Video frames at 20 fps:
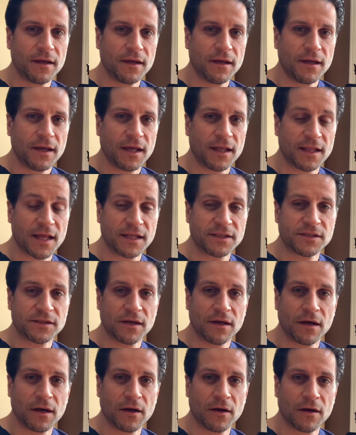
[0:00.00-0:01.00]
And that's
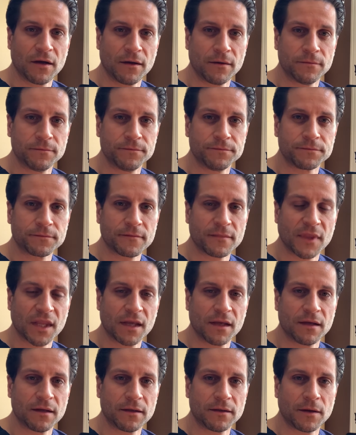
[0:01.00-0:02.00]
a, um,
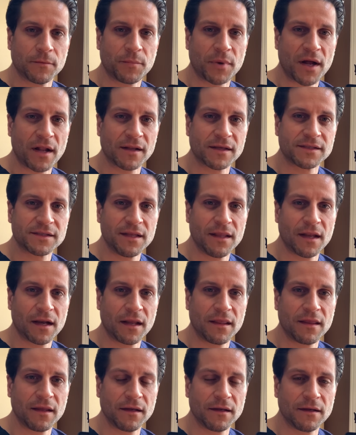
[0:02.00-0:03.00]
a policy that I
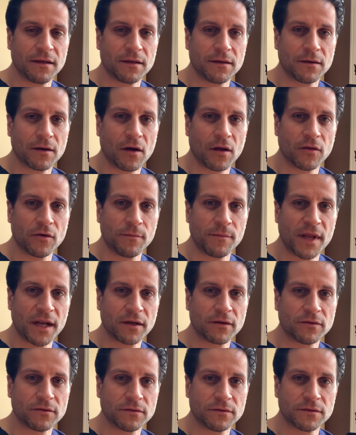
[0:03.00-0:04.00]
think other
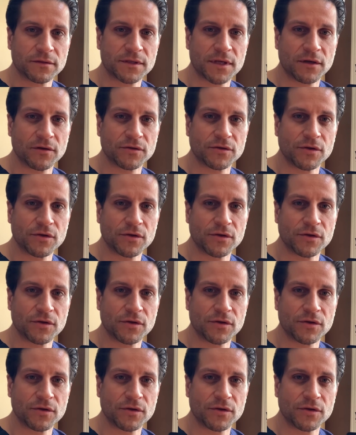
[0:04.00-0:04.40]
medical centers are